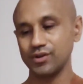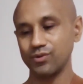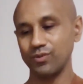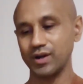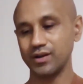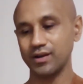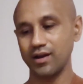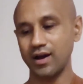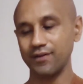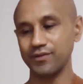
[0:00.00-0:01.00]
one
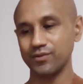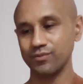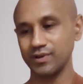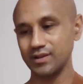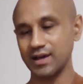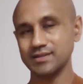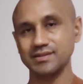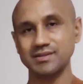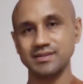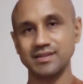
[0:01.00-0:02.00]
often
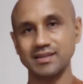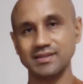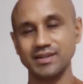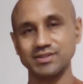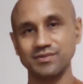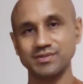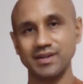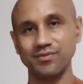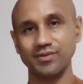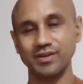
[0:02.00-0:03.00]
realizes the cessation of
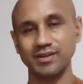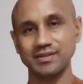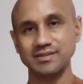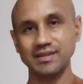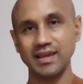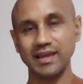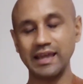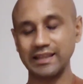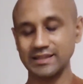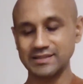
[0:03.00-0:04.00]
suffering. You can say,
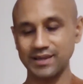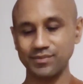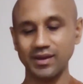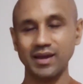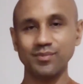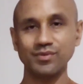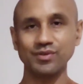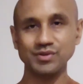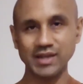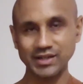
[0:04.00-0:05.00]
at the same time,
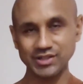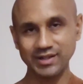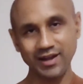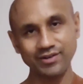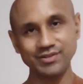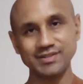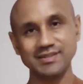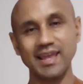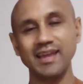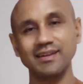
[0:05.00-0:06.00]
there's actually an
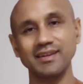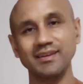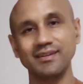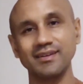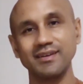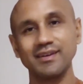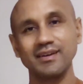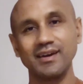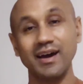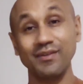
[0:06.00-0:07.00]
understanding
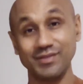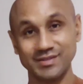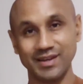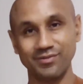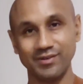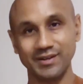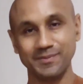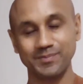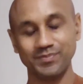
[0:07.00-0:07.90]
of the suffering.